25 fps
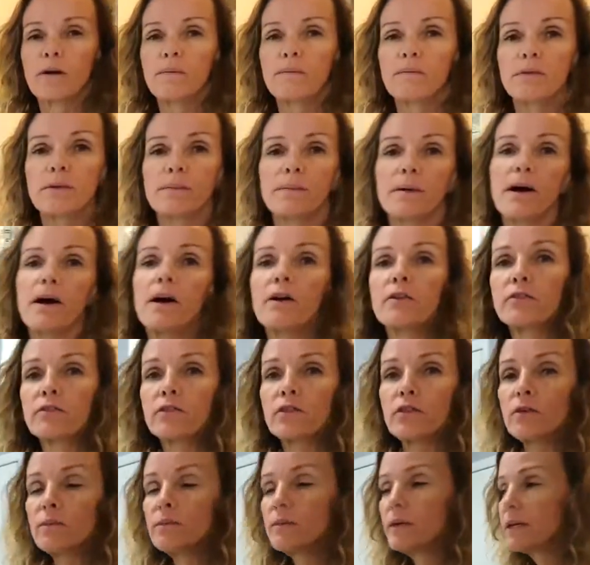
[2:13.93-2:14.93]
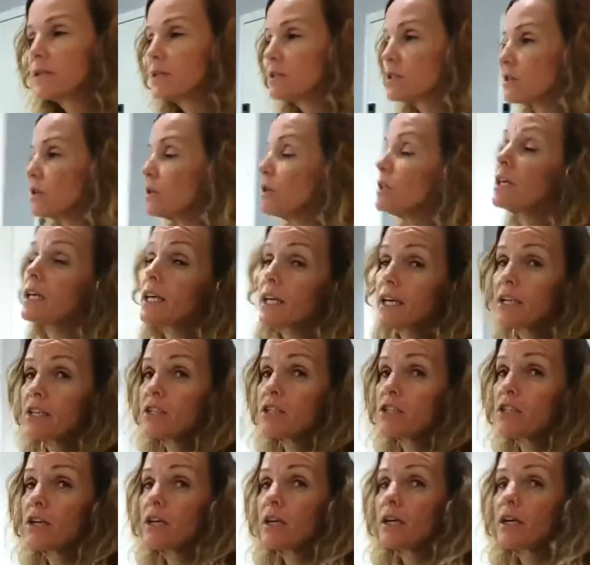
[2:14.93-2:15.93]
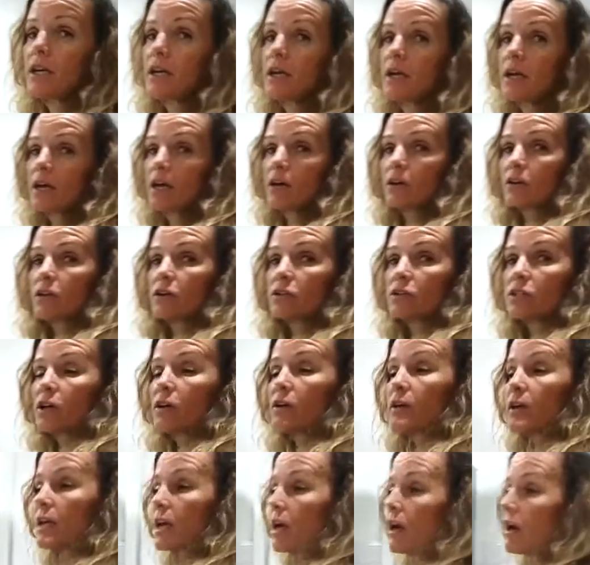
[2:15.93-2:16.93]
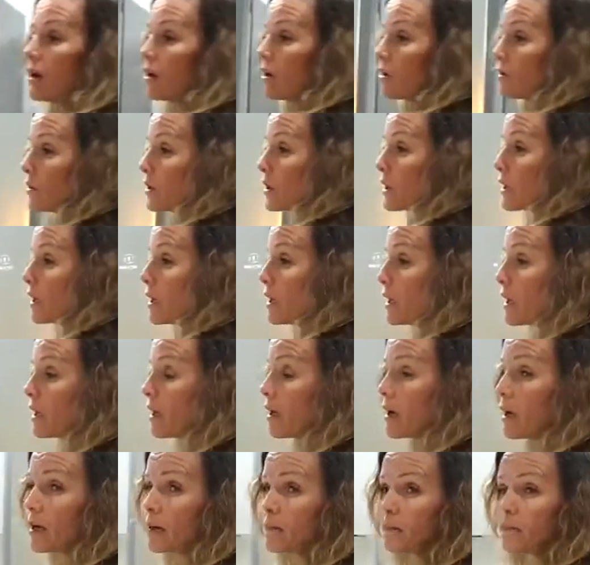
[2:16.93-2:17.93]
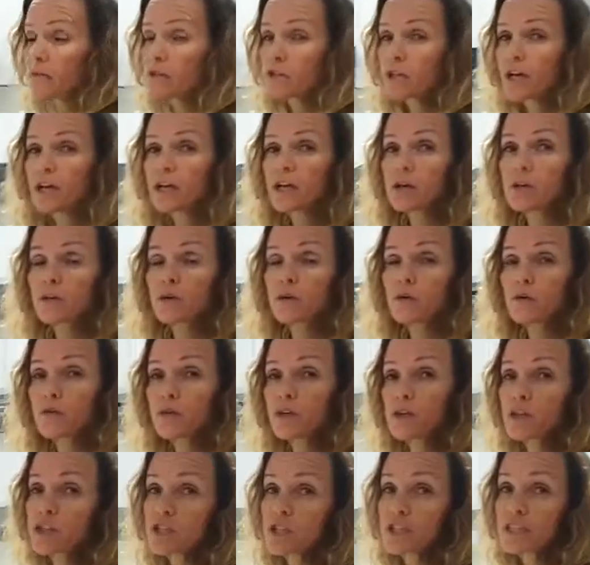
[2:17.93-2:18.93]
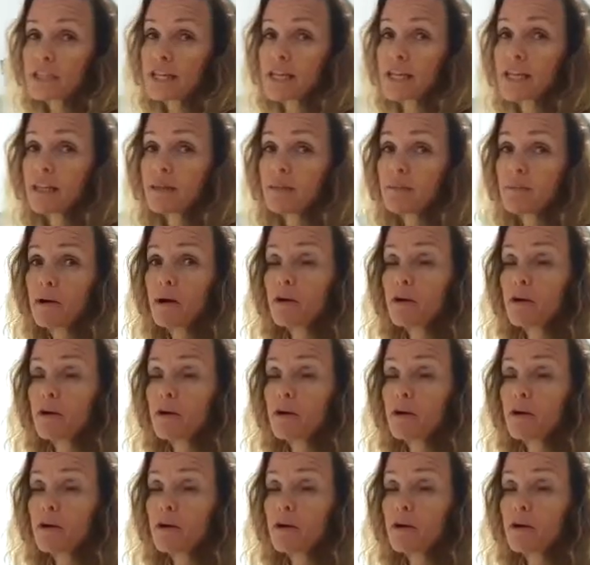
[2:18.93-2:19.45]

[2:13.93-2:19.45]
from the bathroom into the kitchen, not only are the um, Jaquar finishes in the